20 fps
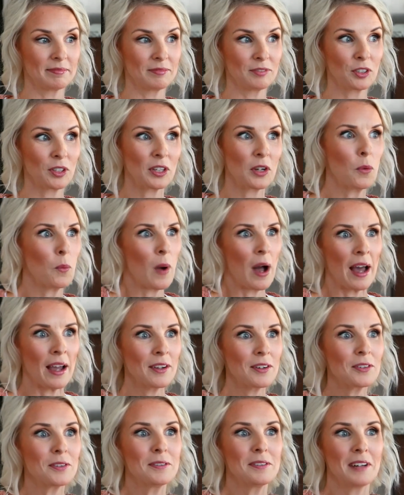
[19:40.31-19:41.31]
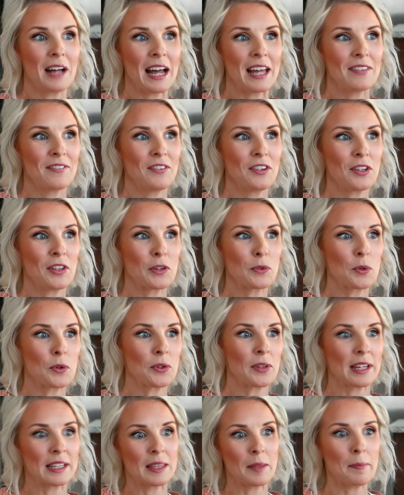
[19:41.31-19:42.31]
for like a while, I feel like we
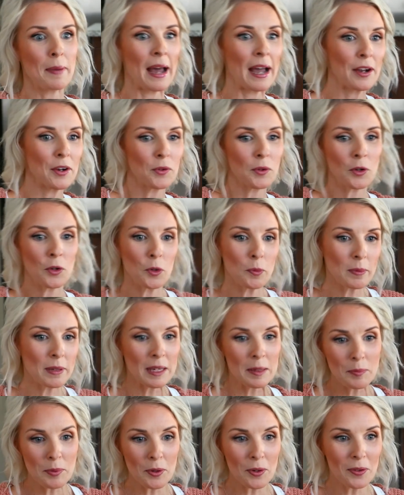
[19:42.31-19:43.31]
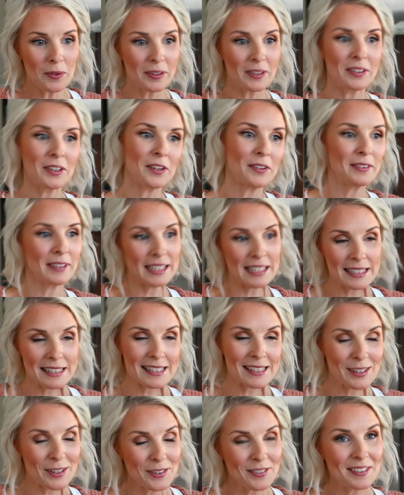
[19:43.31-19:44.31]
were like the back row people, you know,
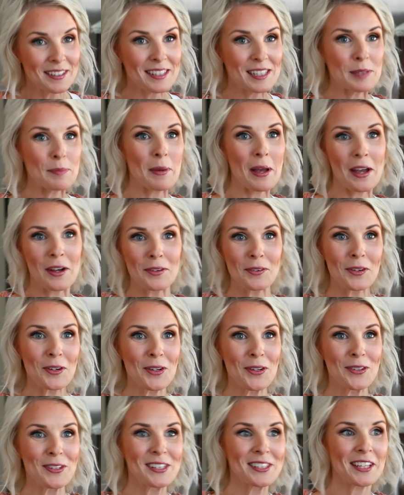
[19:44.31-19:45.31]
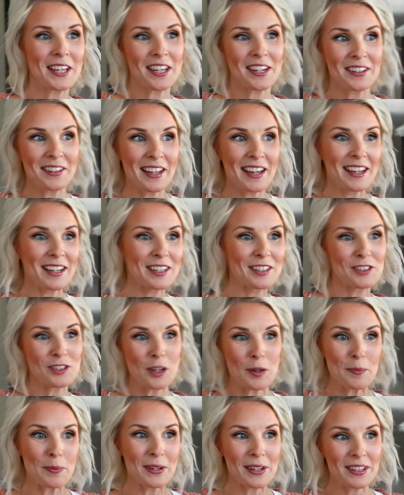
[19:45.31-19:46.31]
late service, back row, just kind of like
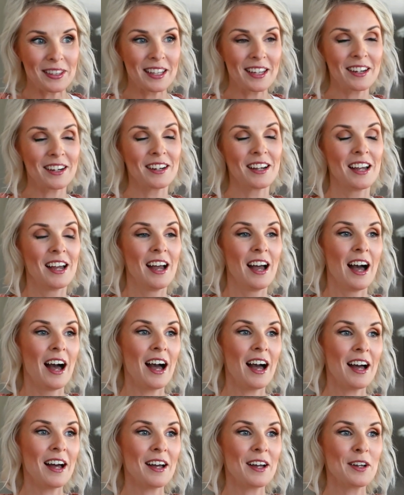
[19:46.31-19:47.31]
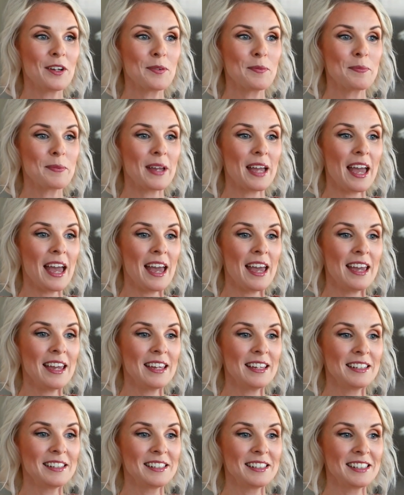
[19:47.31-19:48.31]
jumping in there. Um,
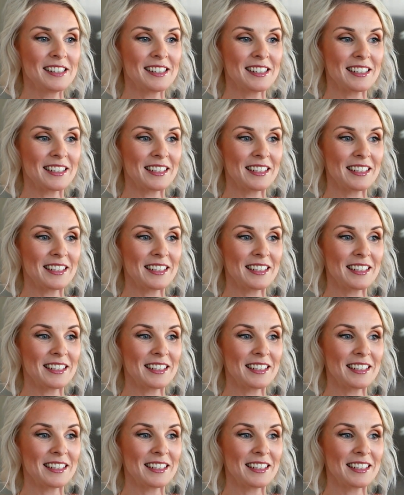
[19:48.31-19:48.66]
and